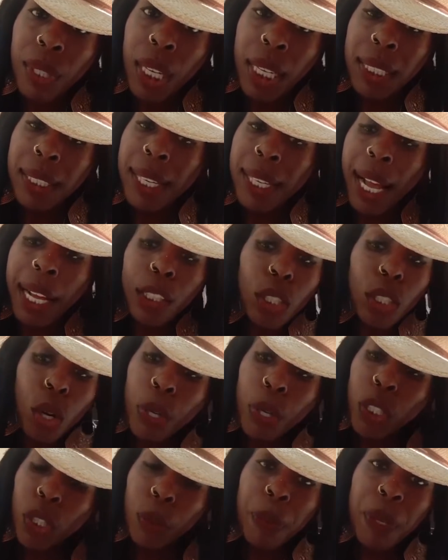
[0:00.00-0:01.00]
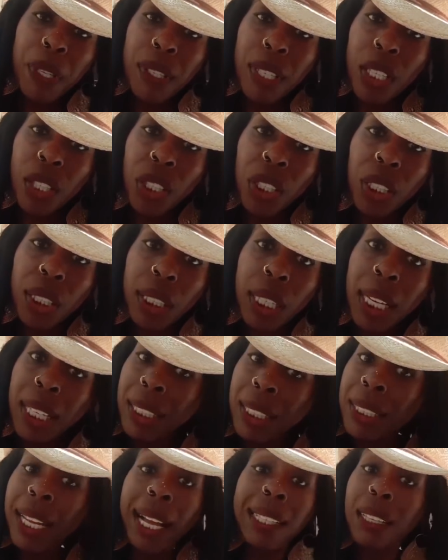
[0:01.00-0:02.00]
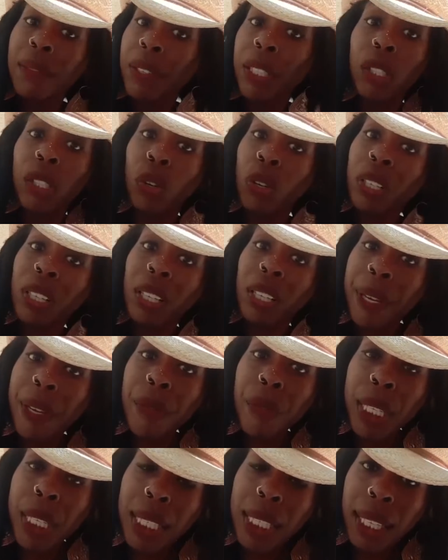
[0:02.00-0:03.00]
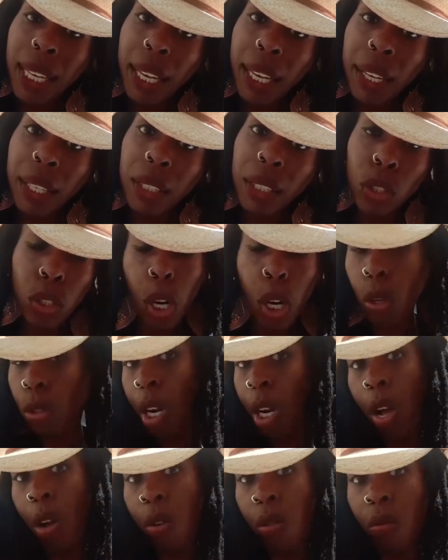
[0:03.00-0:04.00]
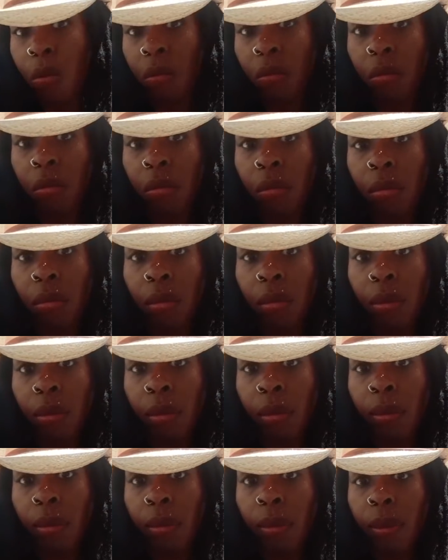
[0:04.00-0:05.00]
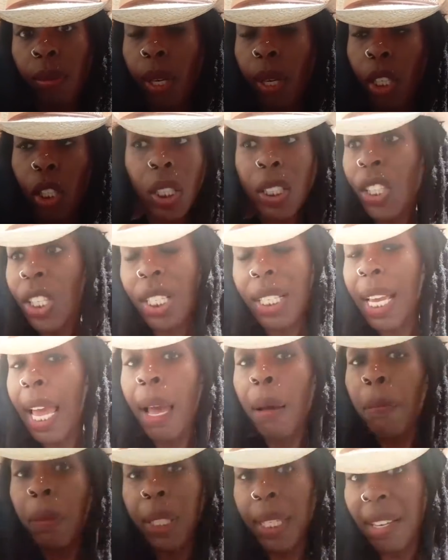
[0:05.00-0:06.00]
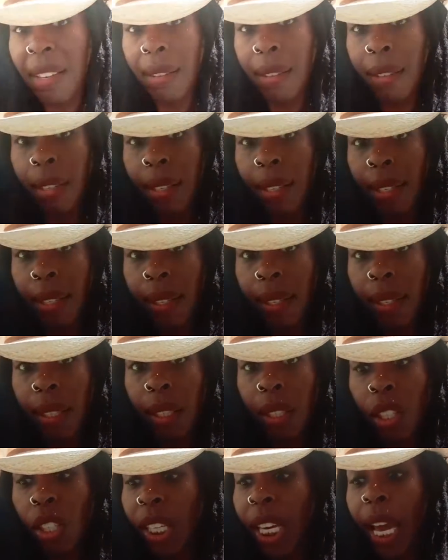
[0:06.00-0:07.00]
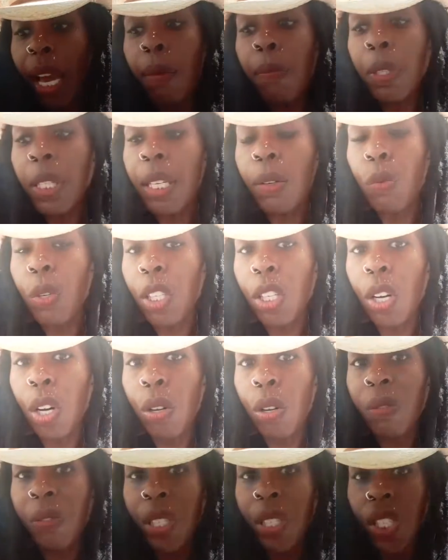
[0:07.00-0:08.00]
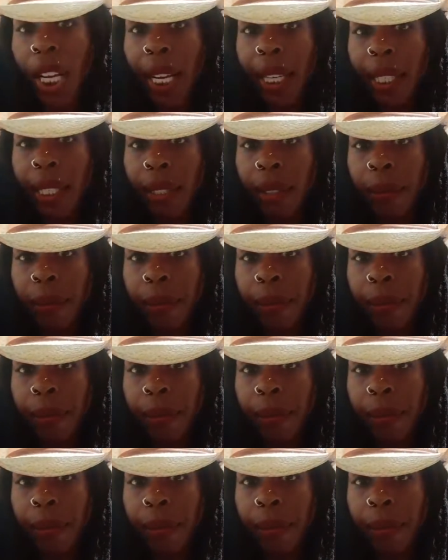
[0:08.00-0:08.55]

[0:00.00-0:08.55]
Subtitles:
Not knowing your position, not even knowing if he really cares. You don't know. You're just gambling. You're gambling with your own vagina.